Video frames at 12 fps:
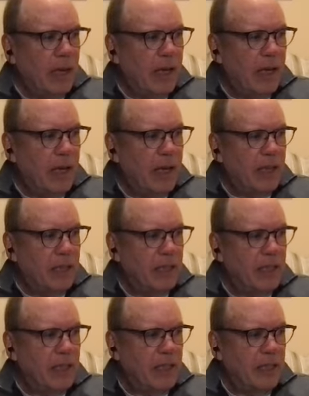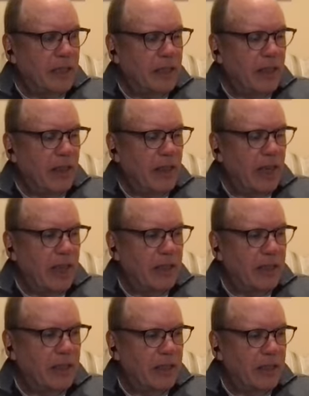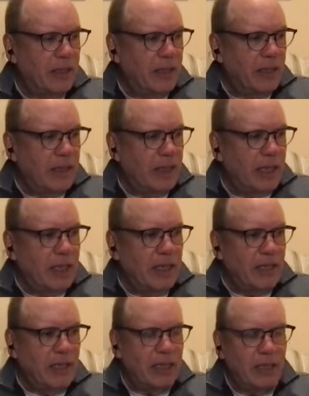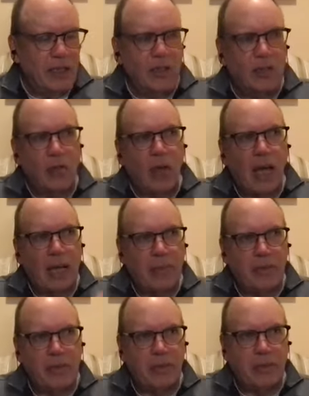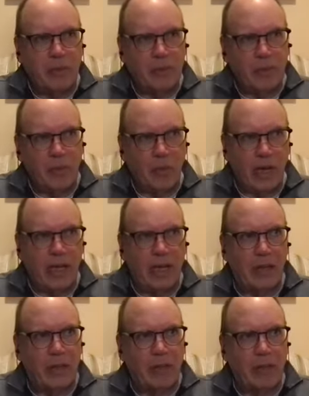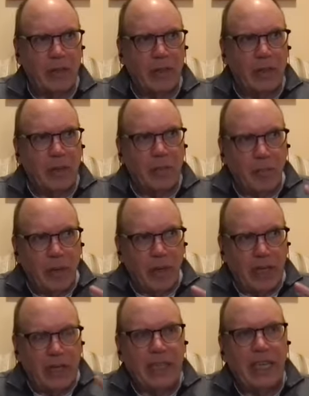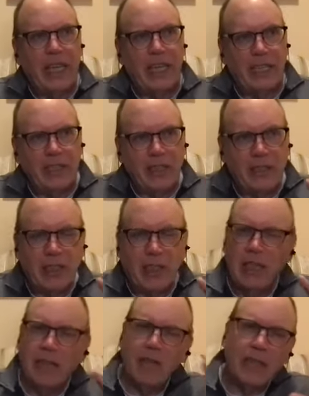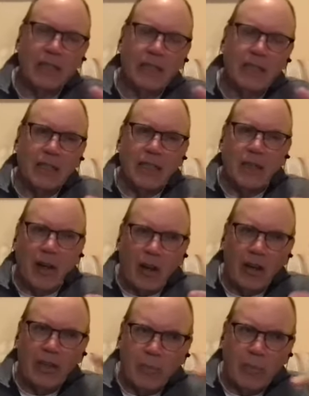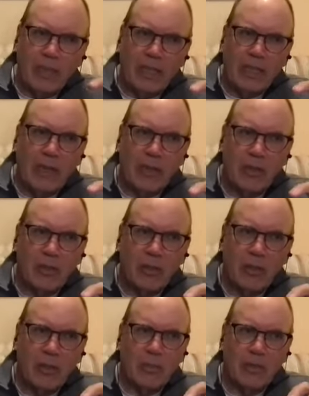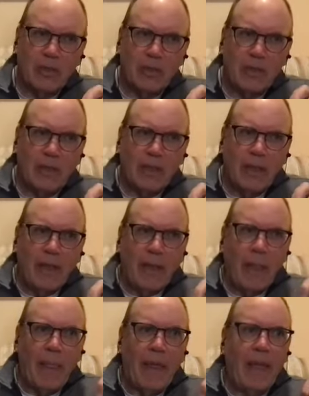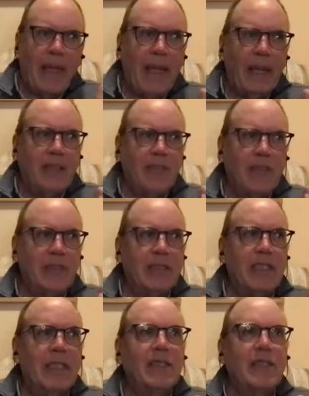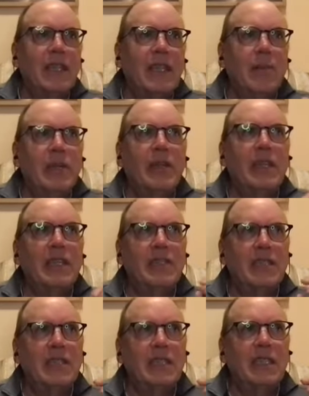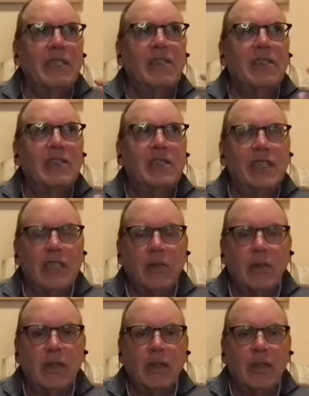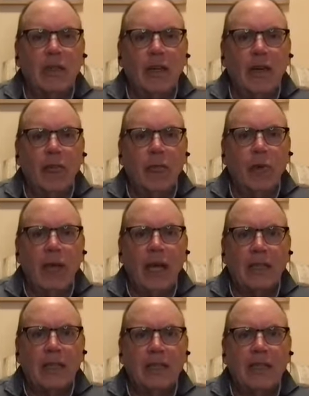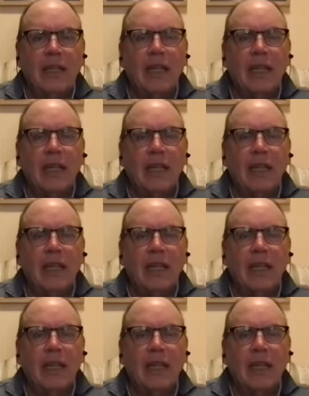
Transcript: And he says that he he describes right effort, but again in these kind of like hard to pin down terms. And he says it's, but then he says it's the secret of practice